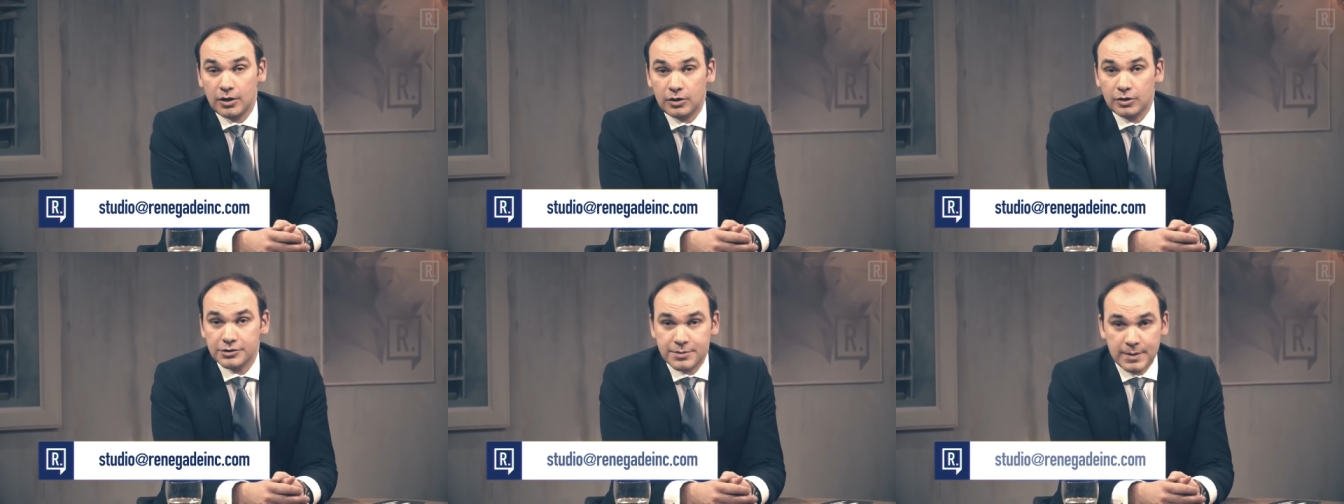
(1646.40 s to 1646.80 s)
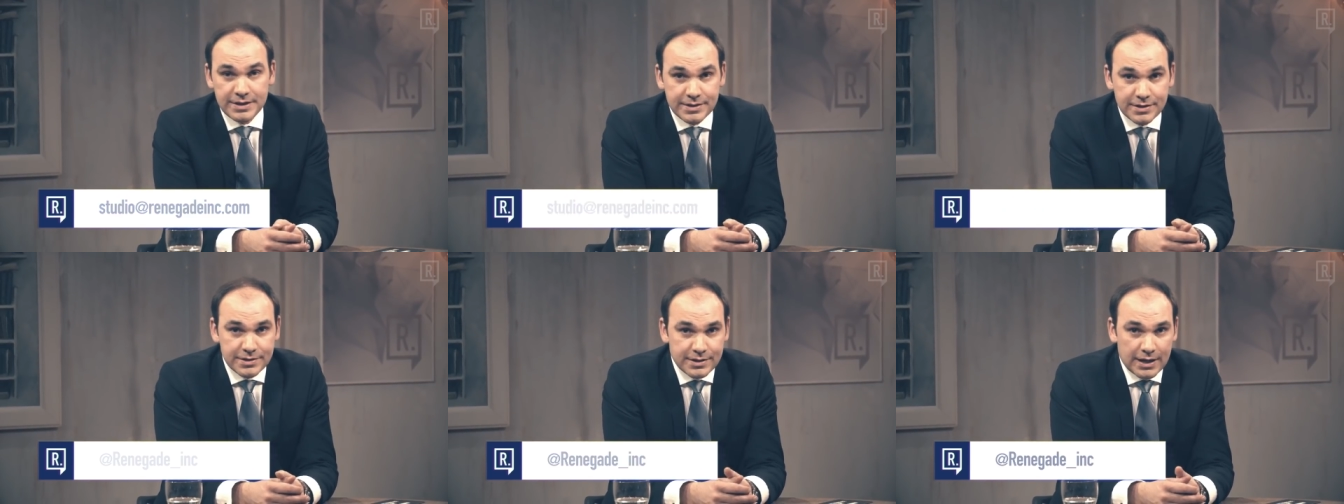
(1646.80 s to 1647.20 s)
or
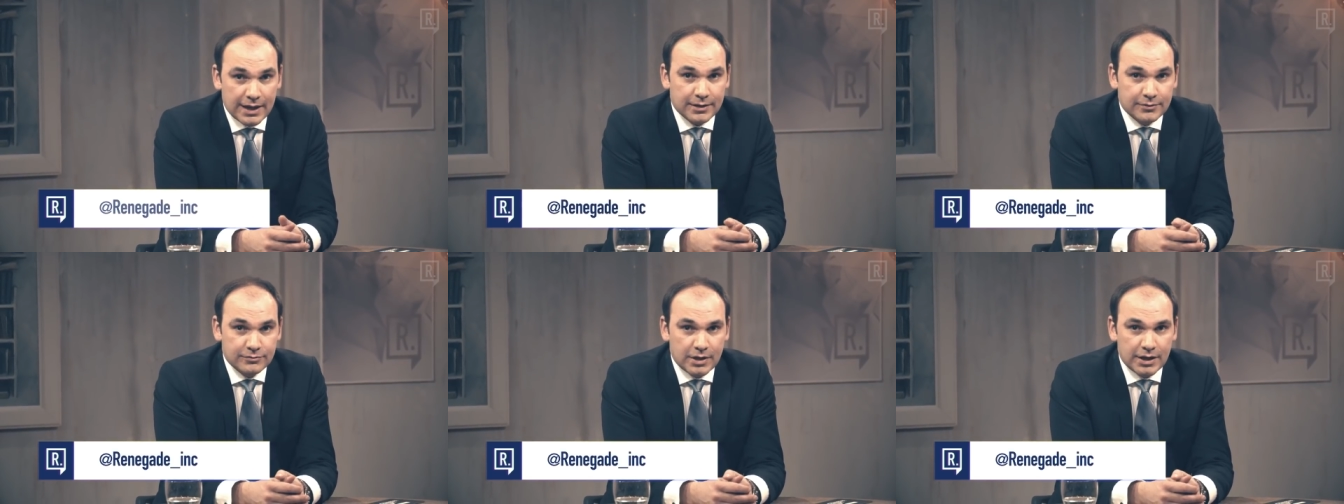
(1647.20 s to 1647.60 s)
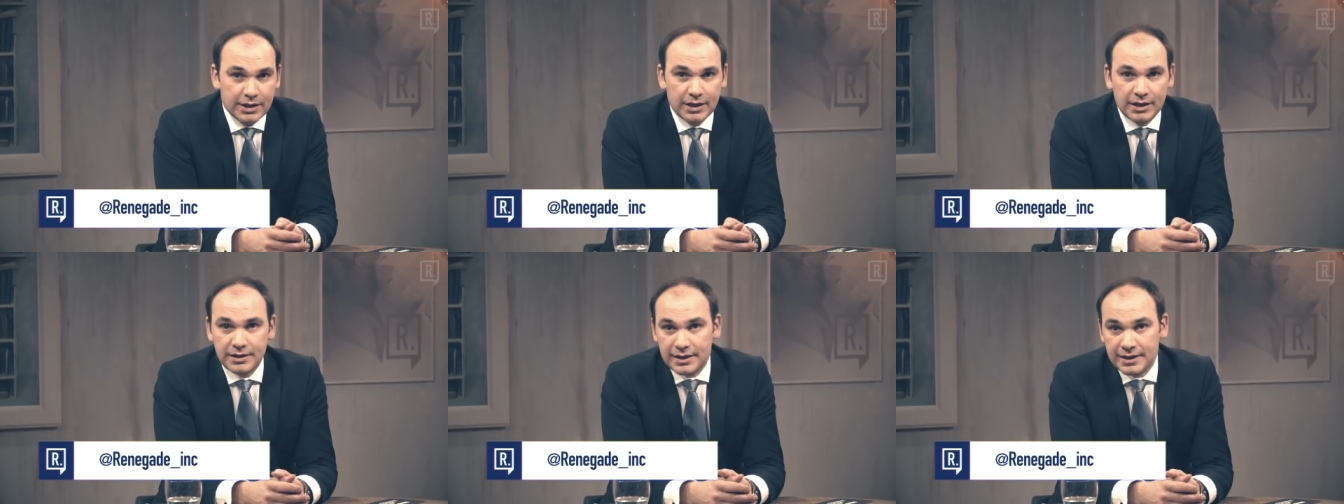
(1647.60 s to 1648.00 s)
tweet us
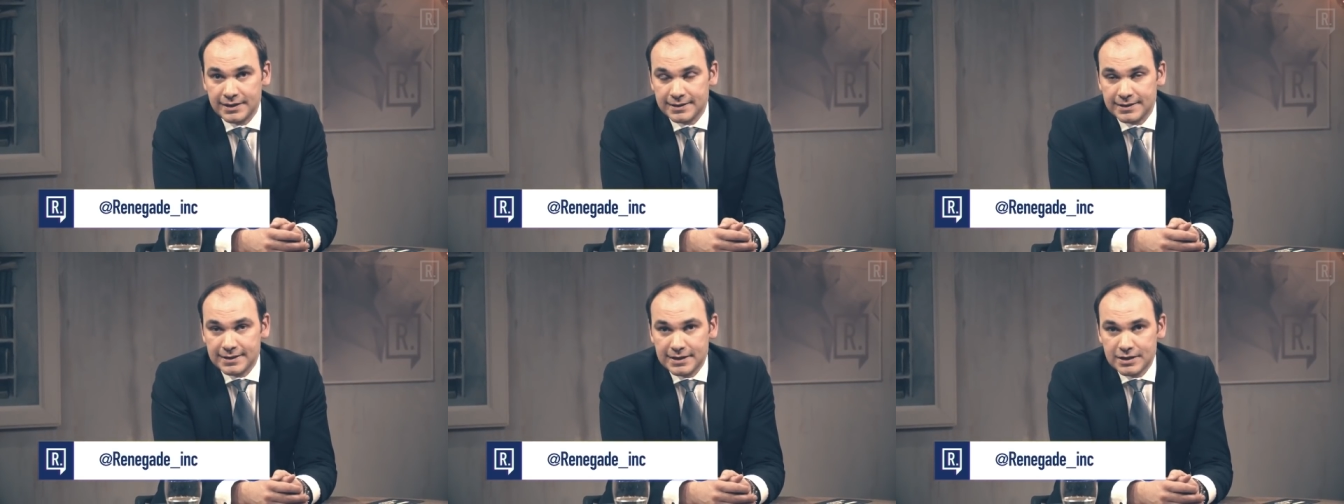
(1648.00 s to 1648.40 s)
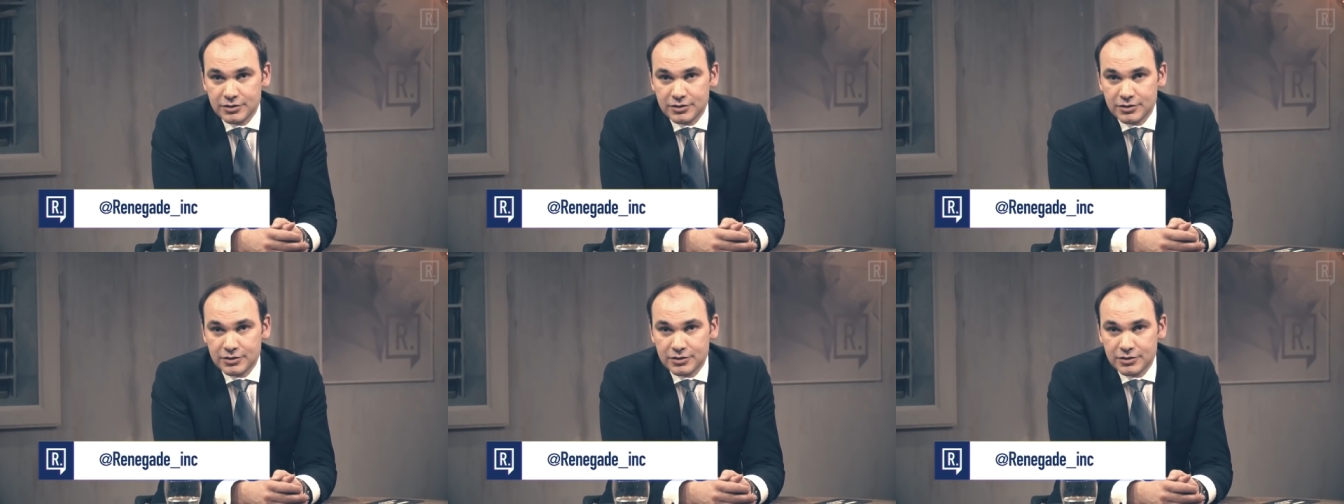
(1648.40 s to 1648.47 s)
@RenegadeInc.